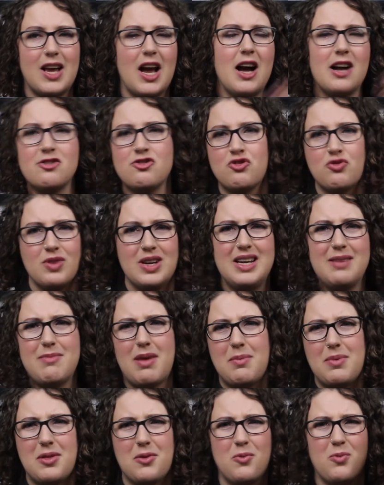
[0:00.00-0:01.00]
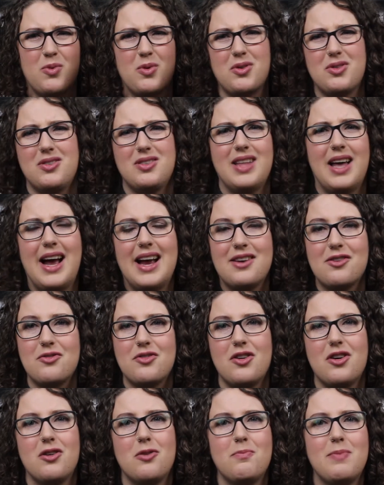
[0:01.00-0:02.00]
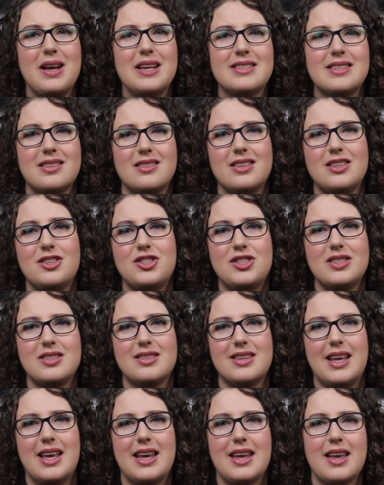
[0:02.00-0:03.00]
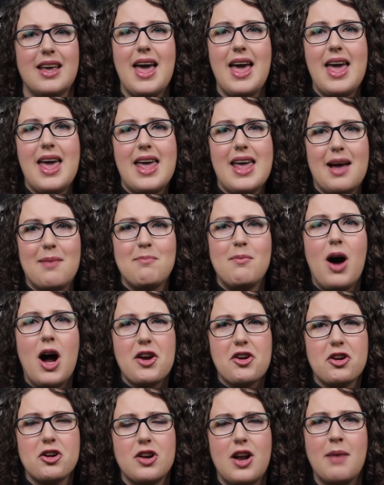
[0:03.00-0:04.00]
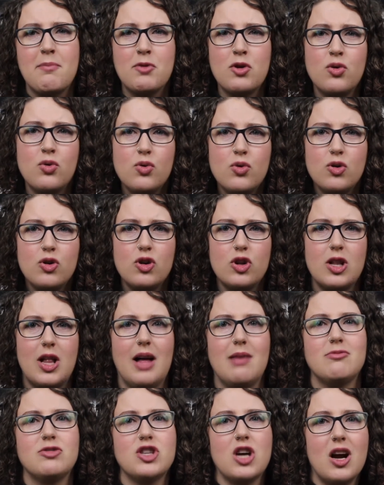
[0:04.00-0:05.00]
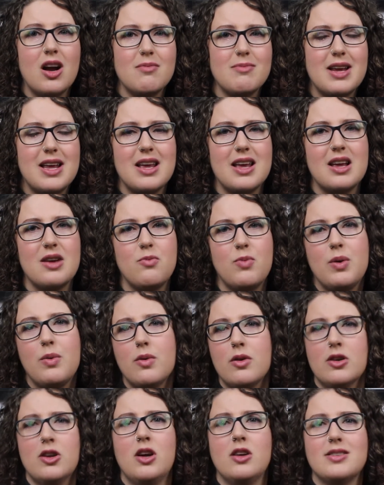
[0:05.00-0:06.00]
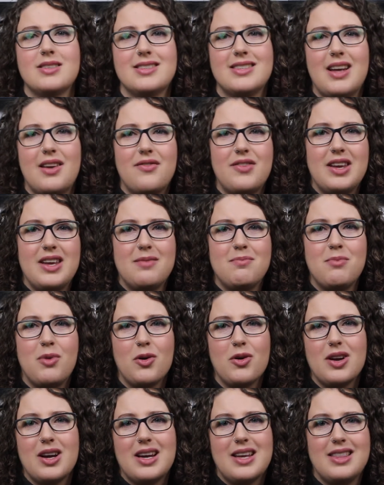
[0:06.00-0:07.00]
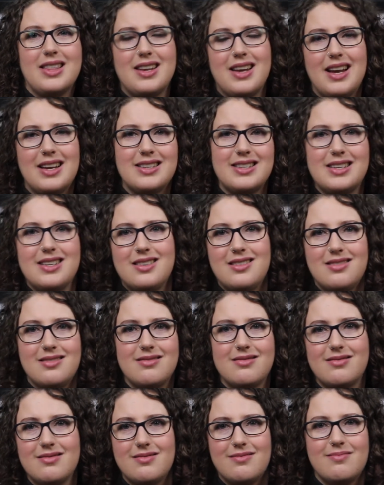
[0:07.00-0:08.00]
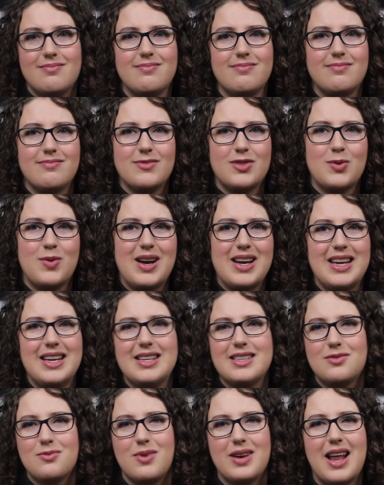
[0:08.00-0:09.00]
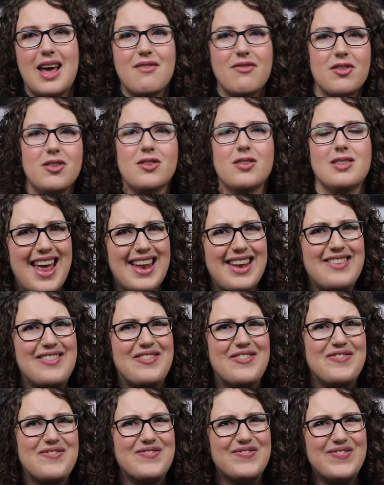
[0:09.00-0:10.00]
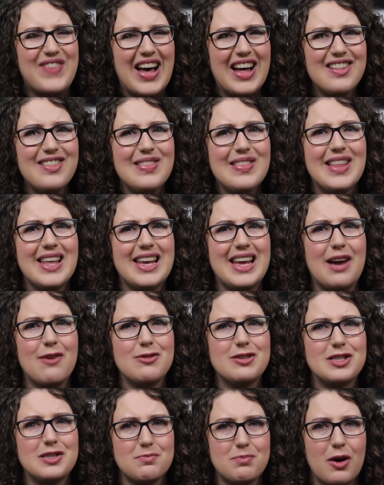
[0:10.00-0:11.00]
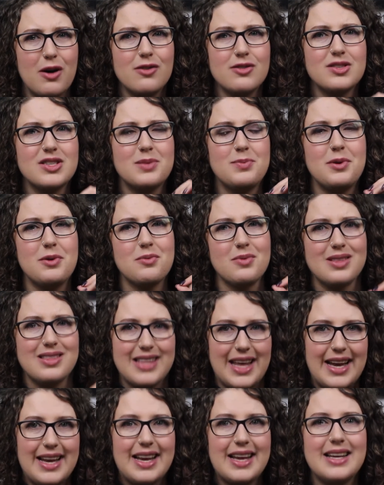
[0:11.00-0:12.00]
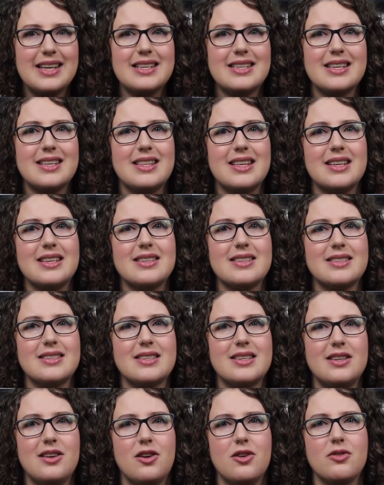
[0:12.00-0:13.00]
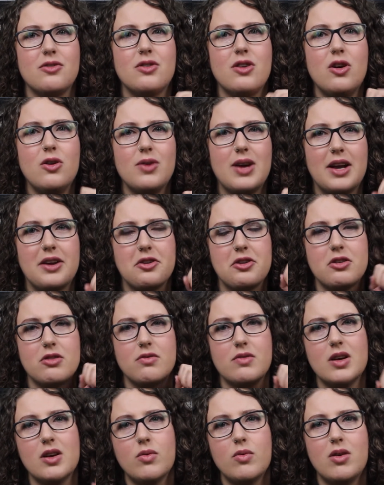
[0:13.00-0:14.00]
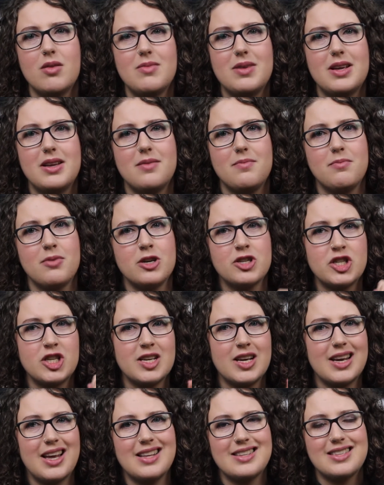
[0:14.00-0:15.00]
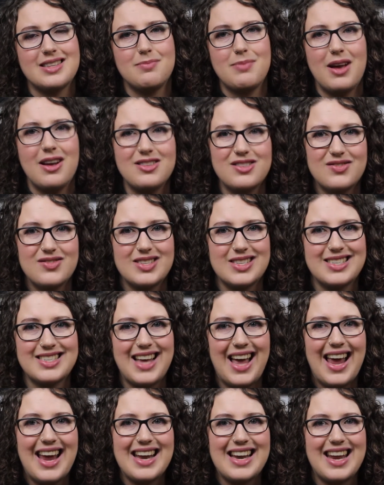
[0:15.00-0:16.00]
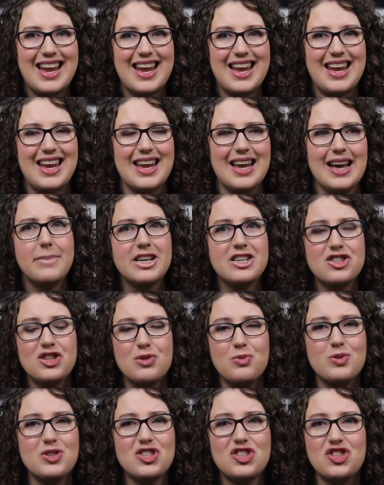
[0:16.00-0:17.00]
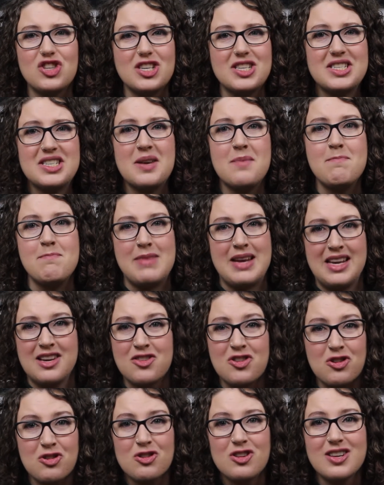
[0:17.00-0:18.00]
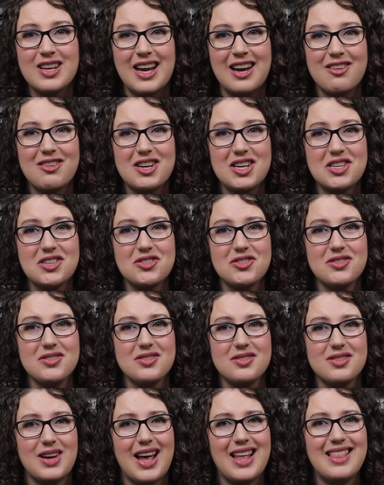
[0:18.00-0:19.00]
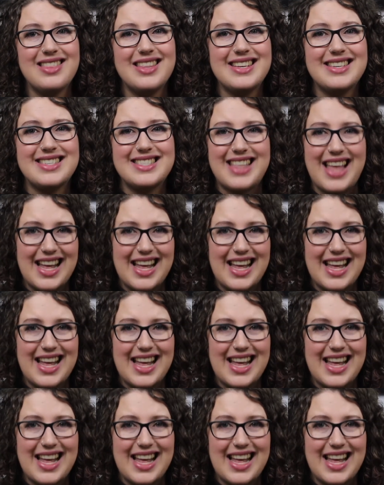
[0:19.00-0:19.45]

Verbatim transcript: country, maybe the world, I don't know. Basically, she's like, hey, I'm modern, I'm cool, I'm charming. We weren't all stuffy and boring in the 1920s, whatever. And it felt like I was supposed to be relating to this, you know, go-getter career woman pushing against the bounds of society, but she was just a mean girl character? At least